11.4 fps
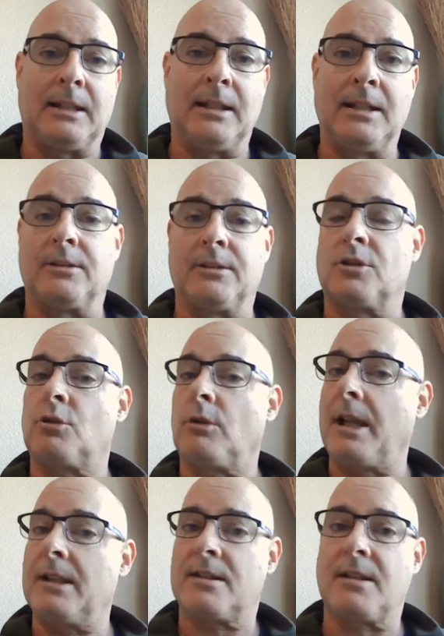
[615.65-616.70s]
either
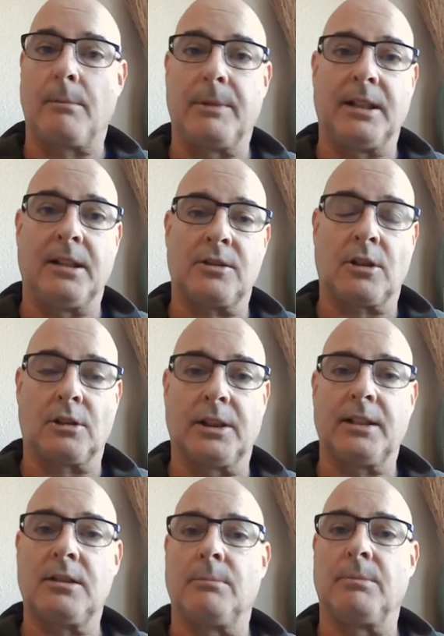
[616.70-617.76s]
train somebody
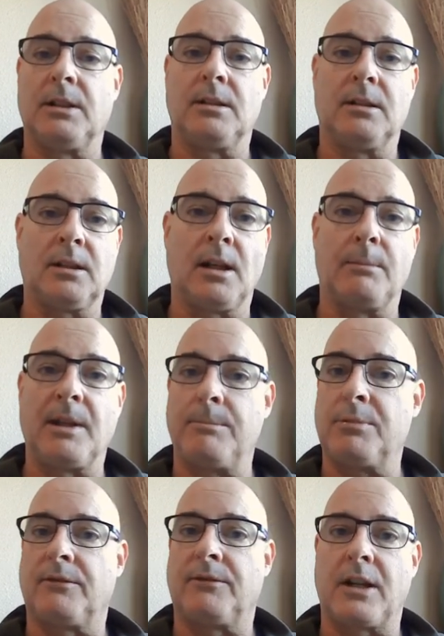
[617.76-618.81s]
internally to become a
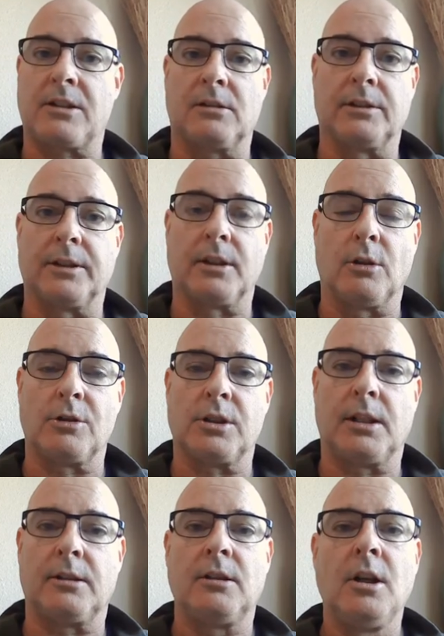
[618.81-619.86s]
professional
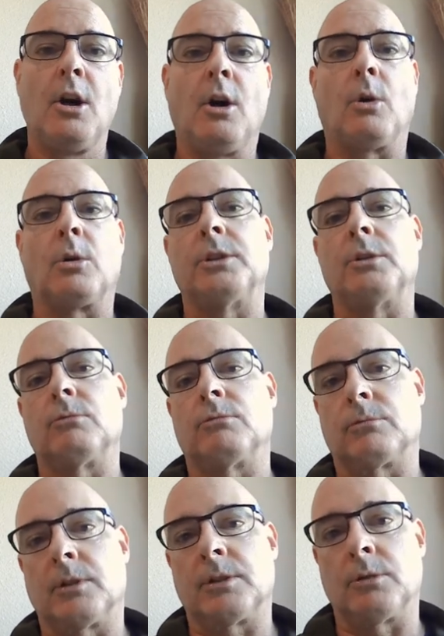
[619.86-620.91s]
negotiator, or you
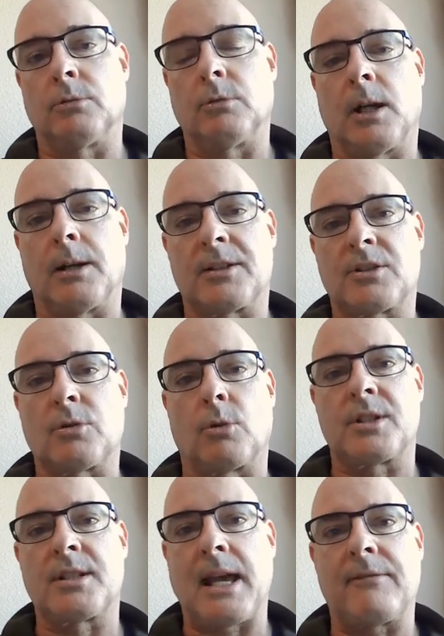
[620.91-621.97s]
you uh,
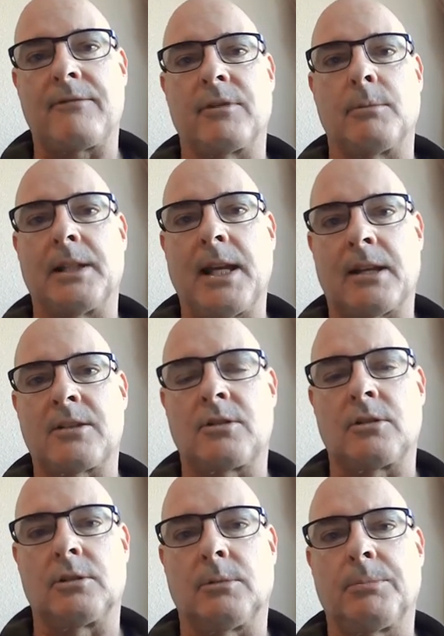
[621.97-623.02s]
source that from an
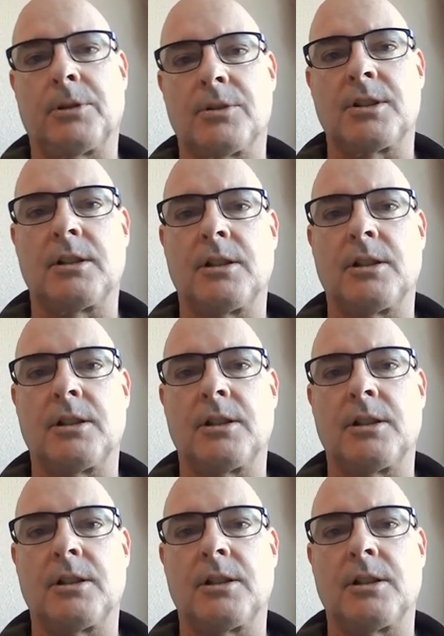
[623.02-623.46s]
external person.